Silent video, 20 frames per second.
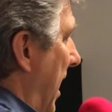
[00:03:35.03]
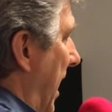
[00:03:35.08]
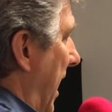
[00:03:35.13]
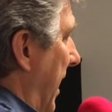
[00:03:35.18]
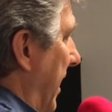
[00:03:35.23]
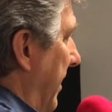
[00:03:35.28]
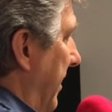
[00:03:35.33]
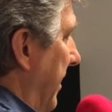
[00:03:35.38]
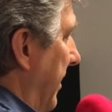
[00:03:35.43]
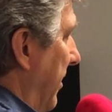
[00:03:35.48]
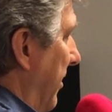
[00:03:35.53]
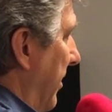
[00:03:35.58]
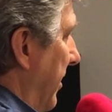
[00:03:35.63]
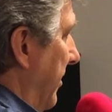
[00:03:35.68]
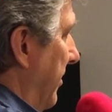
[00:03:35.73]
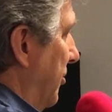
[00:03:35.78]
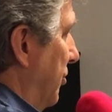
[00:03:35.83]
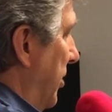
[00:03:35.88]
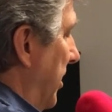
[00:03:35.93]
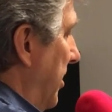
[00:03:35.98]
And,
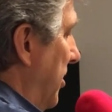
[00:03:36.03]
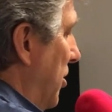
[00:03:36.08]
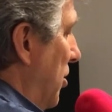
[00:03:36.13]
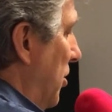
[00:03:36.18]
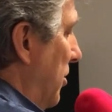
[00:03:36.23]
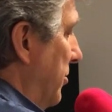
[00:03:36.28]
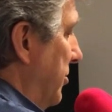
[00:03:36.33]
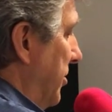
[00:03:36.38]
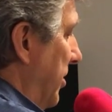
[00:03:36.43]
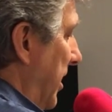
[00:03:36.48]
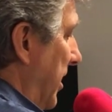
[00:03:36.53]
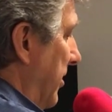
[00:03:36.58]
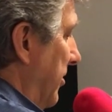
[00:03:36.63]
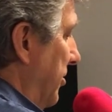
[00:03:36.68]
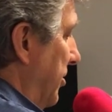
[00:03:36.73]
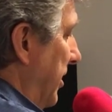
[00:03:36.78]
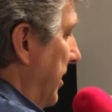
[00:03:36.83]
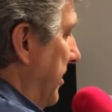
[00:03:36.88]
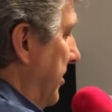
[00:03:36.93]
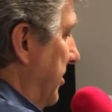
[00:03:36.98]
she didn't know it was there.
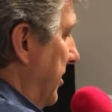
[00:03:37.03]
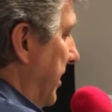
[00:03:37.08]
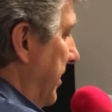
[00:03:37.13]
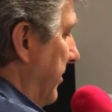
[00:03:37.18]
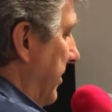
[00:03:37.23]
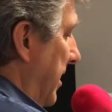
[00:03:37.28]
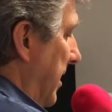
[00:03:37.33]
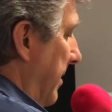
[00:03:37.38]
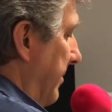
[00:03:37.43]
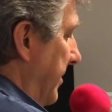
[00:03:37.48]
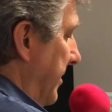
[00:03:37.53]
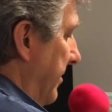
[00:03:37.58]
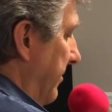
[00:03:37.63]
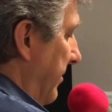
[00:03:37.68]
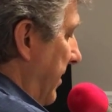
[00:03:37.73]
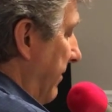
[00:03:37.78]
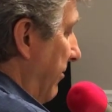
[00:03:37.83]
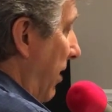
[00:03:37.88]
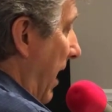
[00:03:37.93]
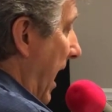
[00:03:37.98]
She didn't see it coming.
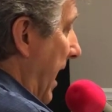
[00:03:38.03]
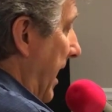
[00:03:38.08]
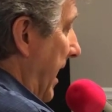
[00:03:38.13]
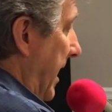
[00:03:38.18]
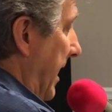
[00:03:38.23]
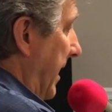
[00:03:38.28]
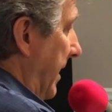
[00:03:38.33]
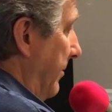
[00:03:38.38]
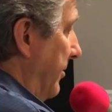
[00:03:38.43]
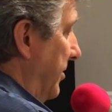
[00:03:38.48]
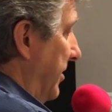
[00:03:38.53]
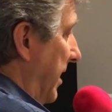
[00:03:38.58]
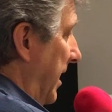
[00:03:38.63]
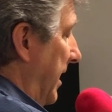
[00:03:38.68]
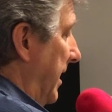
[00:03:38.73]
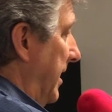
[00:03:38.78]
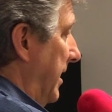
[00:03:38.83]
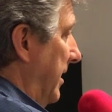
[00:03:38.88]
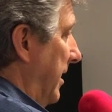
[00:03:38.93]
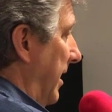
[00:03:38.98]
Never had any. It was
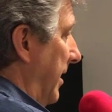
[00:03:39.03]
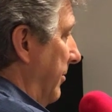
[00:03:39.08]
hidden.